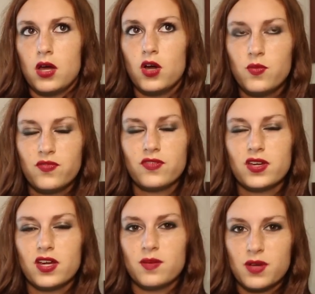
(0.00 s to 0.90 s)

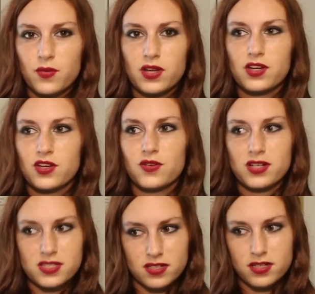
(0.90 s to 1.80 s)
hopefully on my way to New
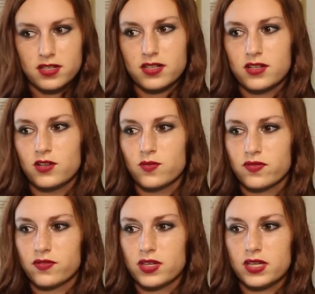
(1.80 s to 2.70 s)
York City,
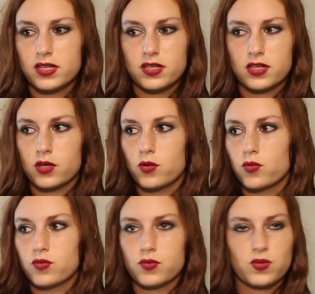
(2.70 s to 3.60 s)
hopefully, you
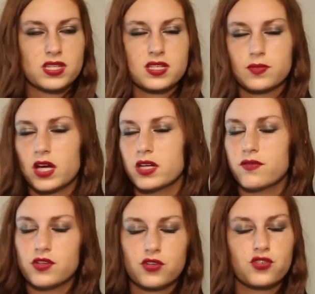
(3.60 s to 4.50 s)
know, with some kind
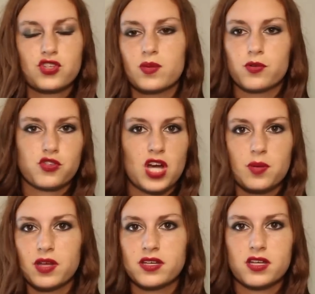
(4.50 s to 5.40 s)
of internship or
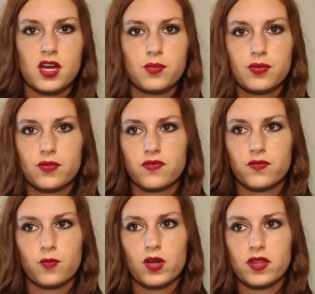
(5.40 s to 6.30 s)
job lined up
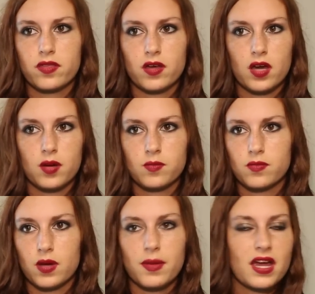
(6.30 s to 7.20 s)
with
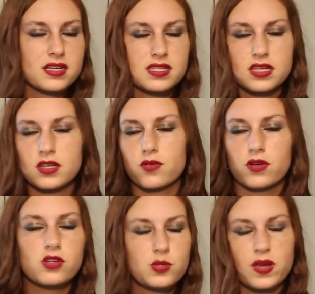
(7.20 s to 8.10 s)
a magazine
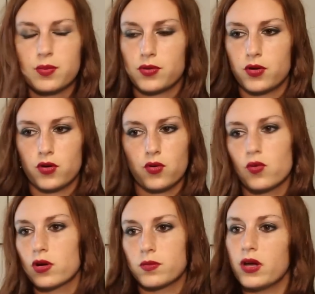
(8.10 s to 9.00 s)
or a newspaper
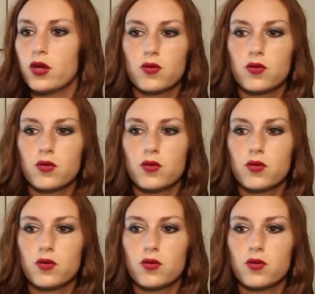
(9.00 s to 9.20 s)
or my